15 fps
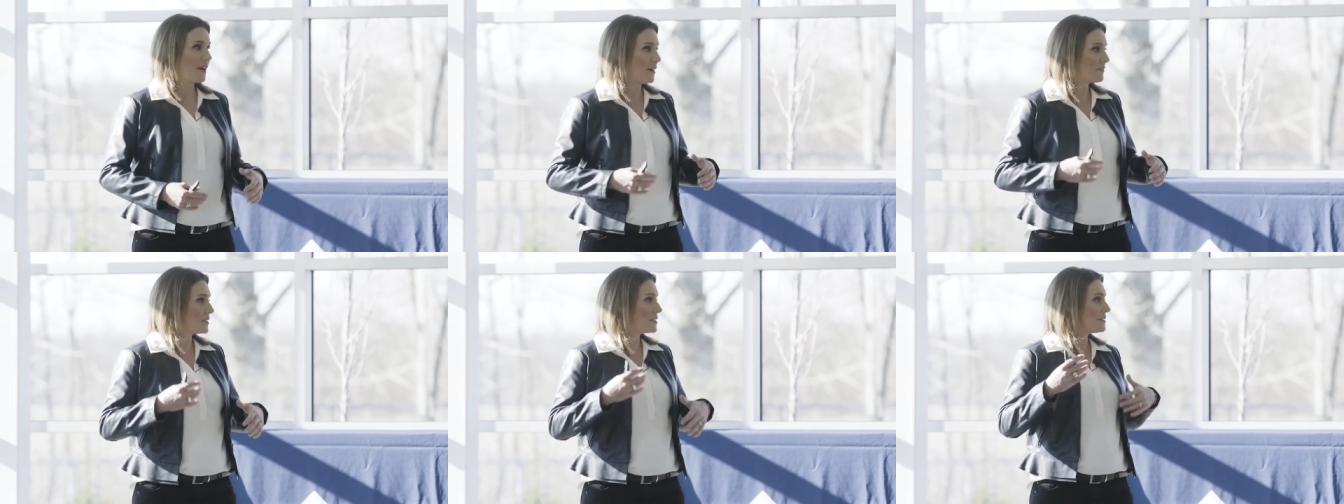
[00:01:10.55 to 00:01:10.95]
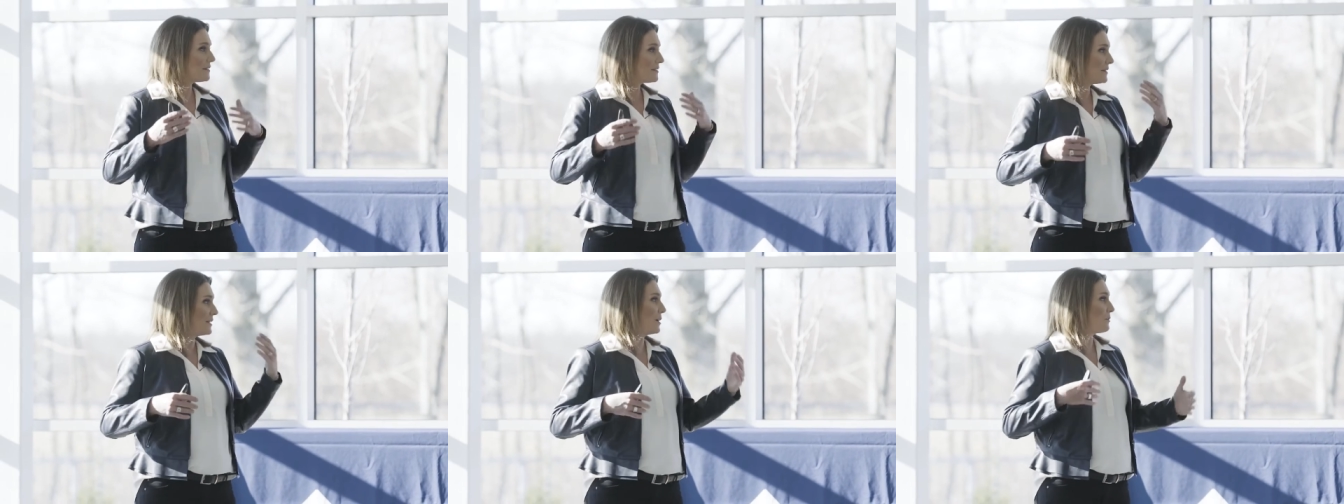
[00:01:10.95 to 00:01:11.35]
We have to,
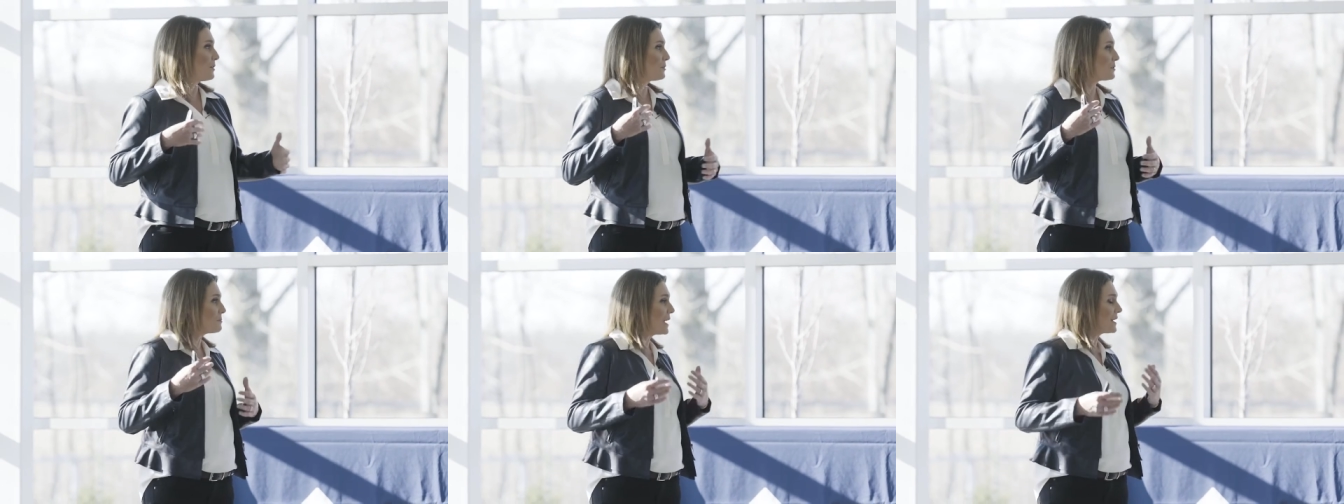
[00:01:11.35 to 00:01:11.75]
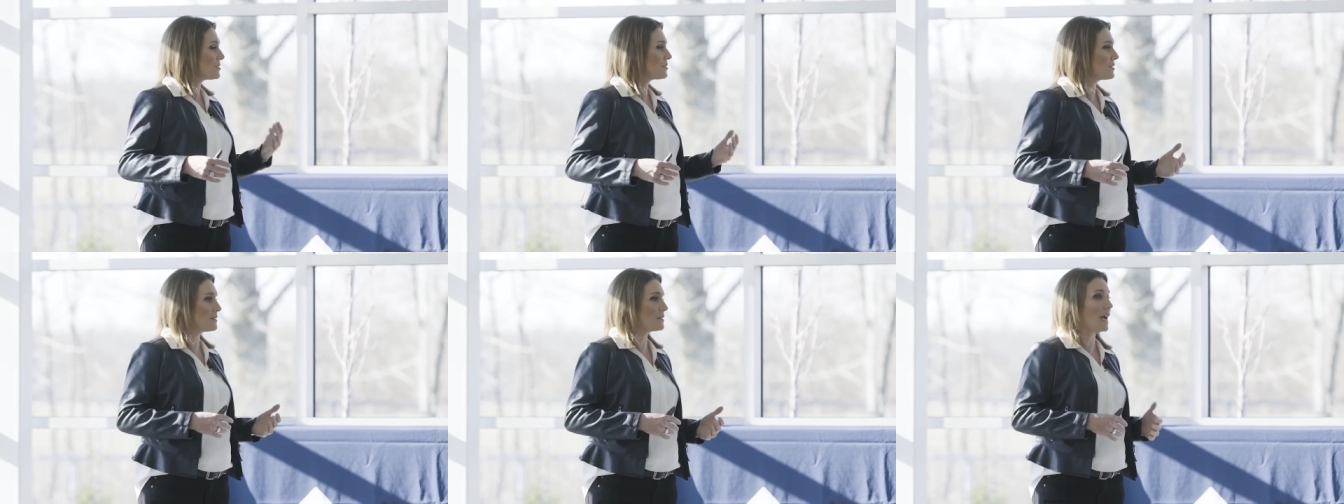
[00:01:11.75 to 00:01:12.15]
you know, those
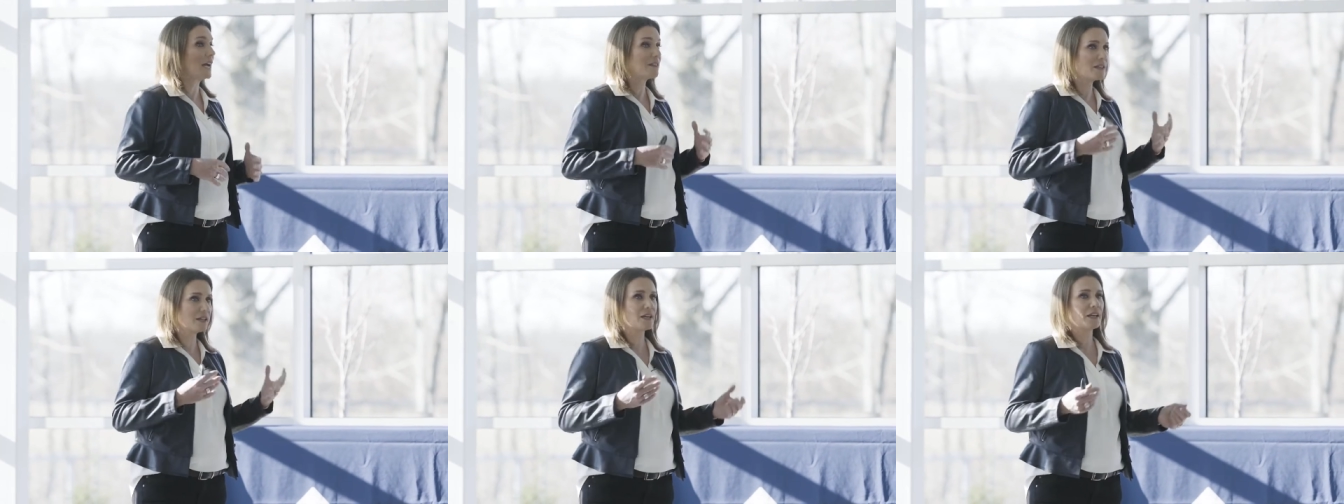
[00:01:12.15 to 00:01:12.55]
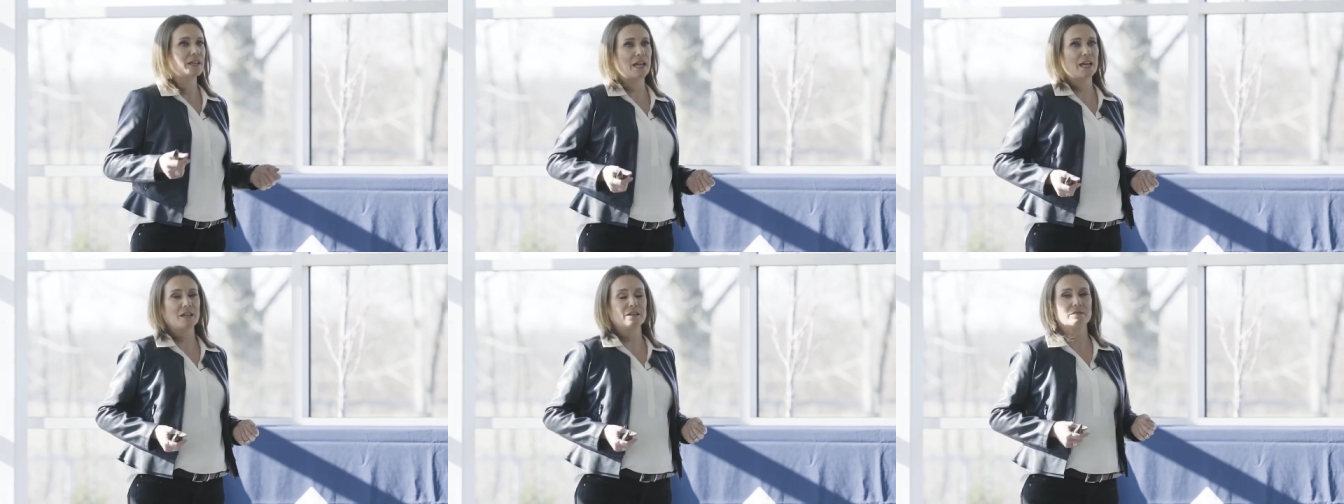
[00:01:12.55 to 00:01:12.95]
messages, I think
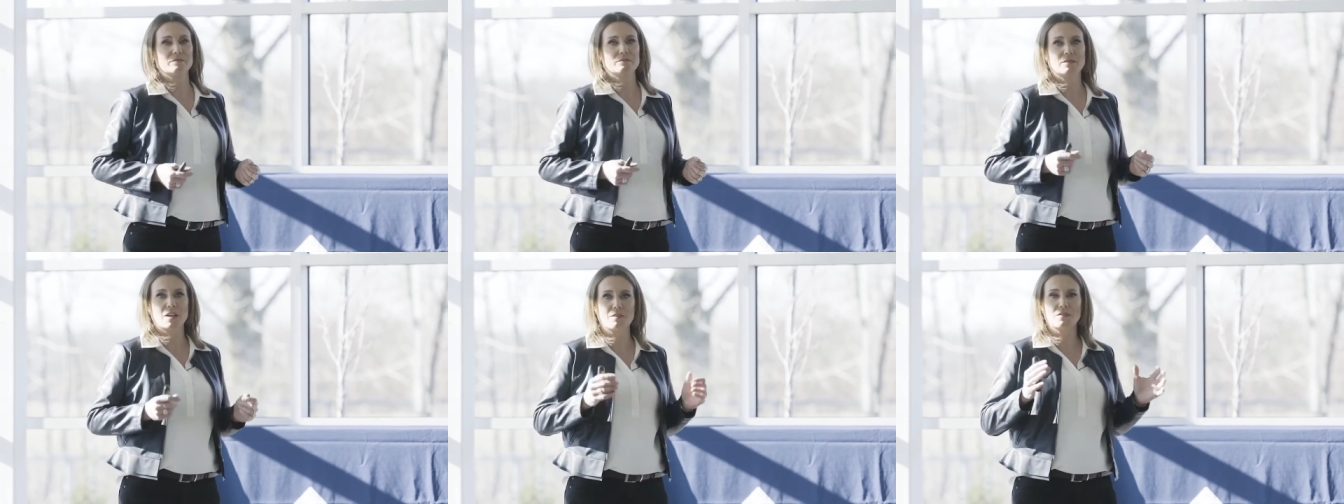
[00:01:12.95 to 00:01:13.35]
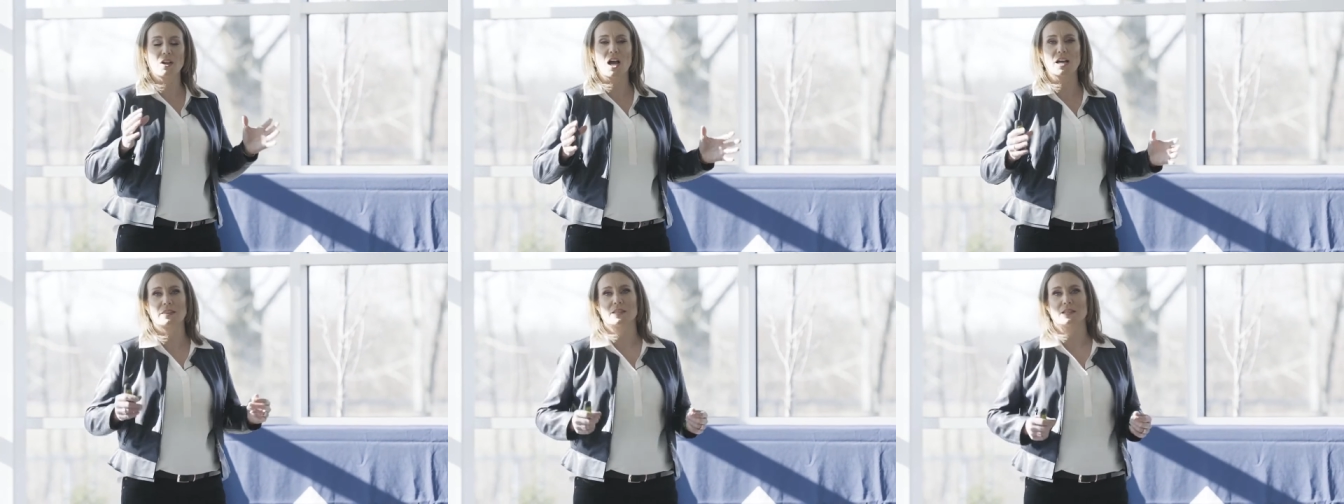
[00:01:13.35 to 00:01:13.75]
I can,
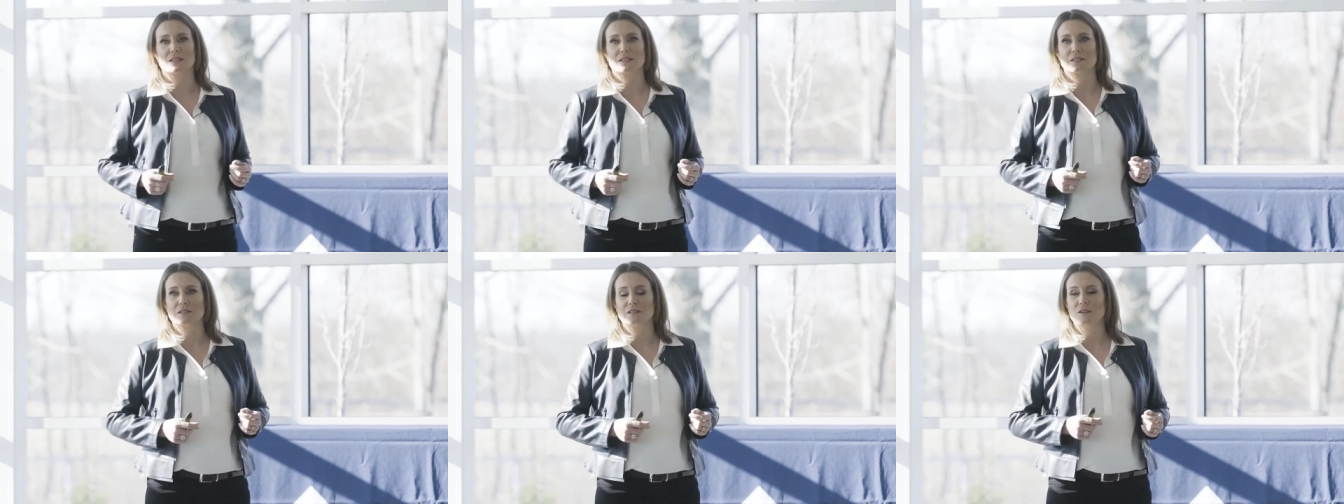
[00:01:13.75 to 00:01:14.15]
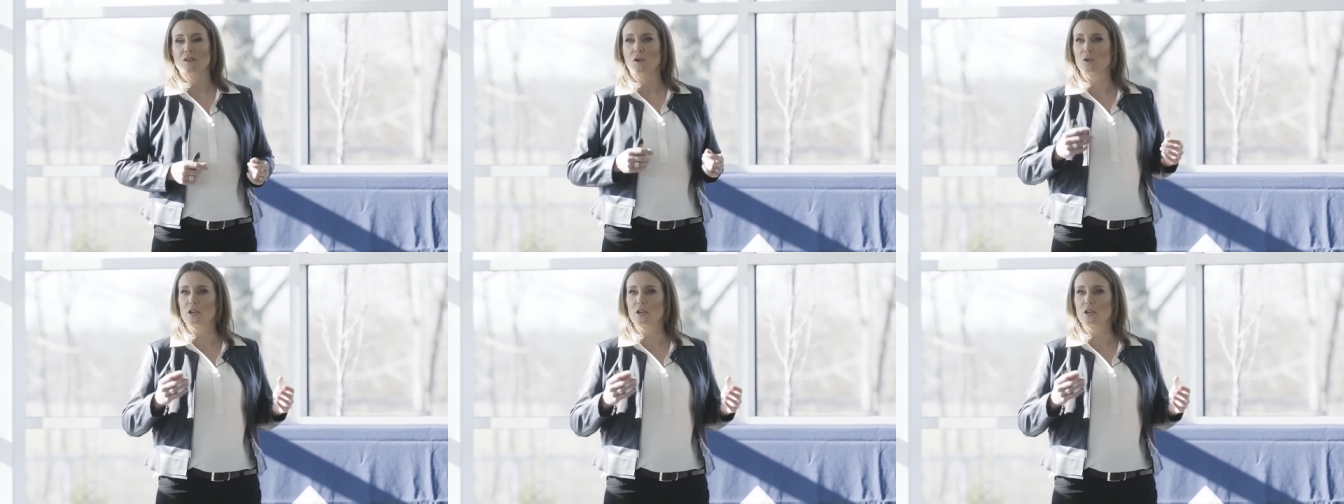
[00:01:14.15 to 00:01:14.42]
I've got this.